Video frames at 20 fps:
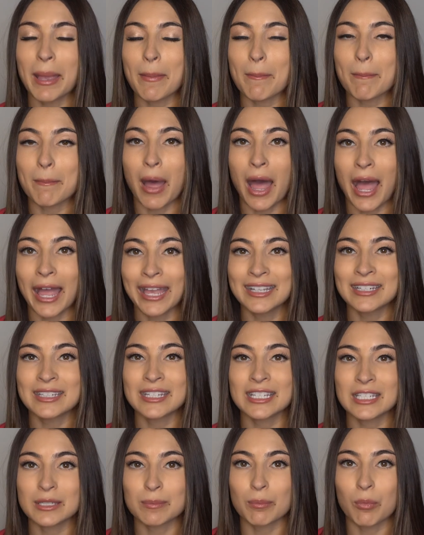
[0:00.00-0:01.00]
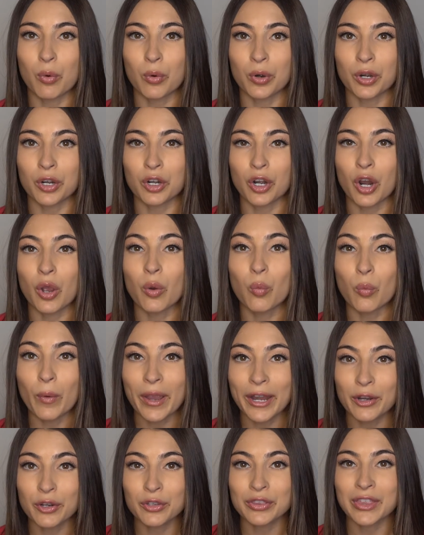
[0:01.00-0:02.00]
my mind is more
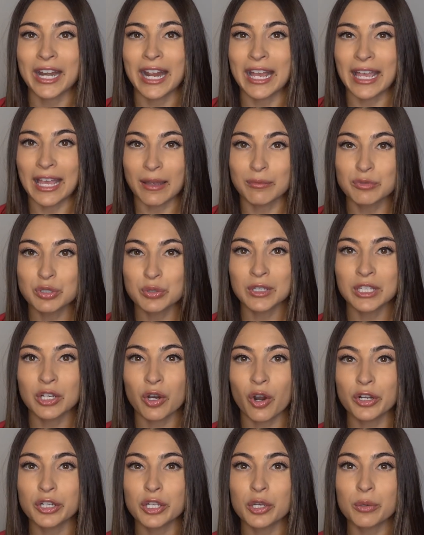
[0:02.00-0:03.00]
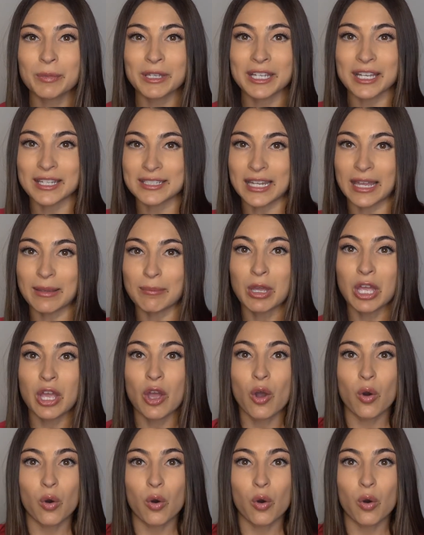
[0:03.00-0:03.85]
aware that I am doing cardio because I'm